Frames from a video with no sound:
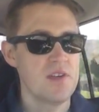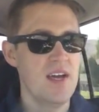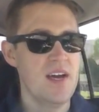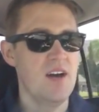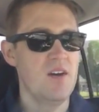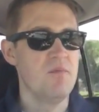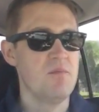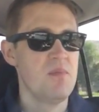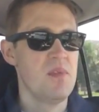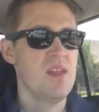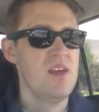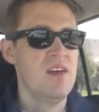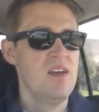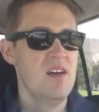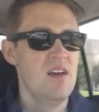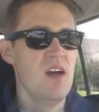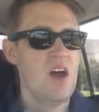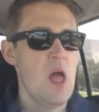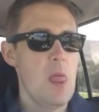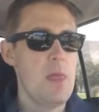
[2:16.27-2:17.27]
Now,
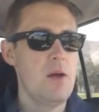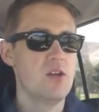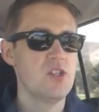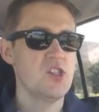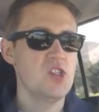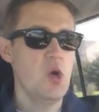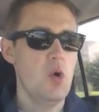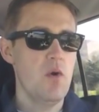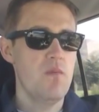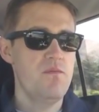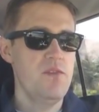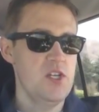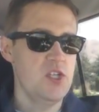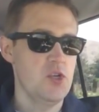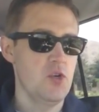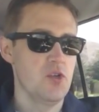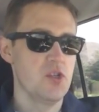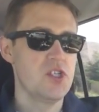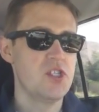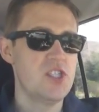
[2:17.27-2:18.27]
there's no
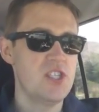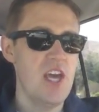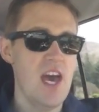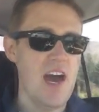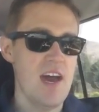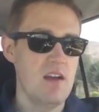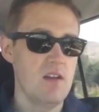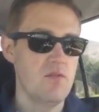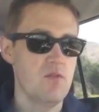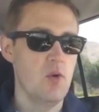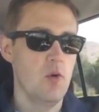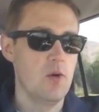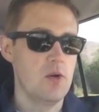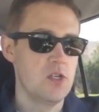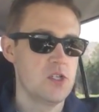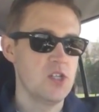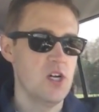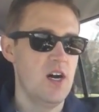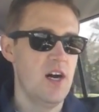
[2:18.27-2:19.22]
official stat, of course,